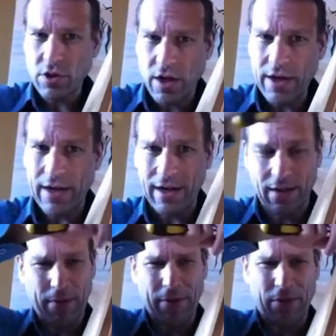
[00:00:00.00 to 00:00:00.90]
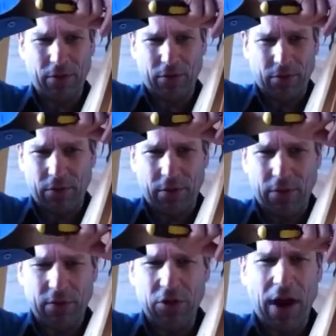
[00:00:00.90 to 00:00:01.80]
sonically, I mean,
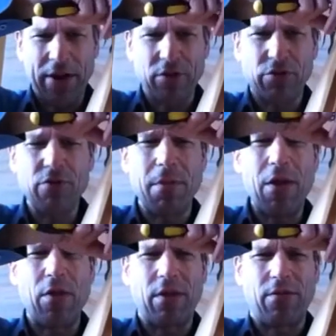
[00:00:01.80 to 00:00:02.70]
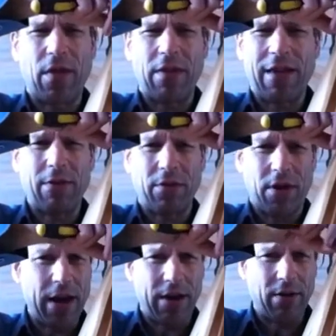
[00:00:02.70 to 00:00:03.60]
it's a tried and true method. They sound
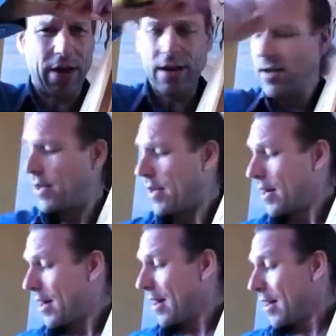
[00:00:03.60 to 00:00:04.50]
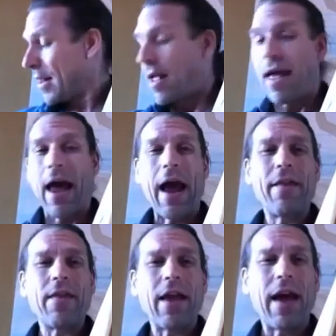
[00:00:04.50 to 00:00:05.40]
great, right?
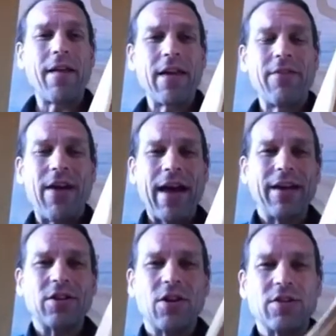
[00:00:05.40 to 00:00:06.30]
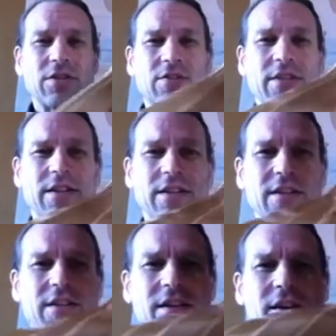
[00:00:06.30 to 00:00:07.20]
And the advantage also is that you
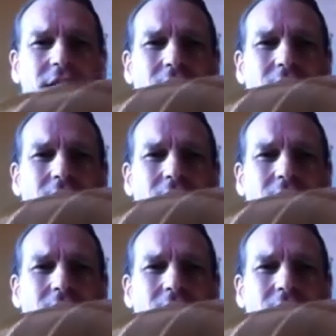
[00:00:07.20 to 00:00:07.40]
see